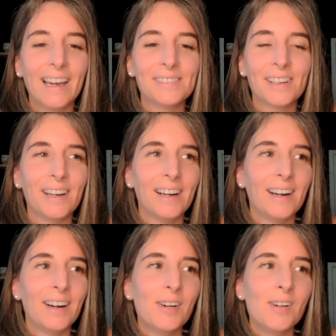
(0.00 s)
have
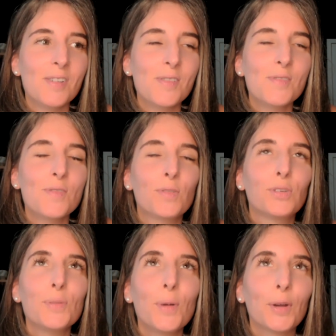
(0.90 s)
a
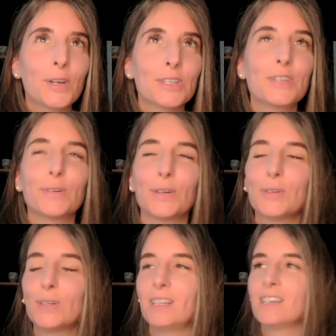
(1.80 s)
few more questions for
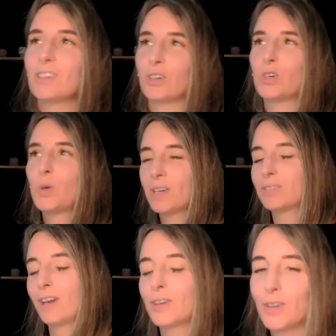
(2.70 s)
you, and these are quick
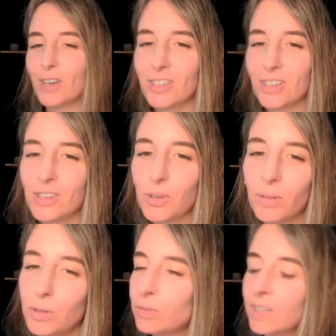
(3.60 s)
fire questions. So
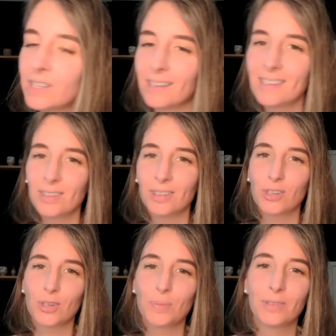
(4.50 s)
if you've listened to the
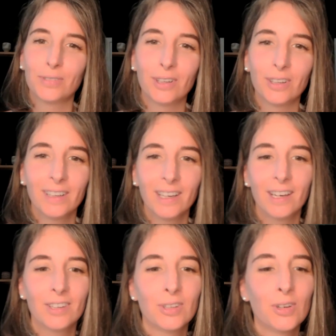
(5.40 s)
show before,
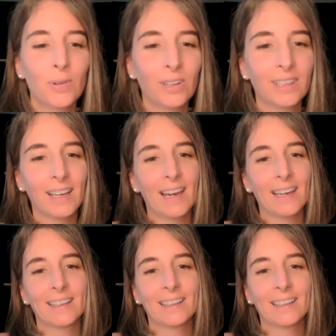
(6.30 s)
you know what they're like.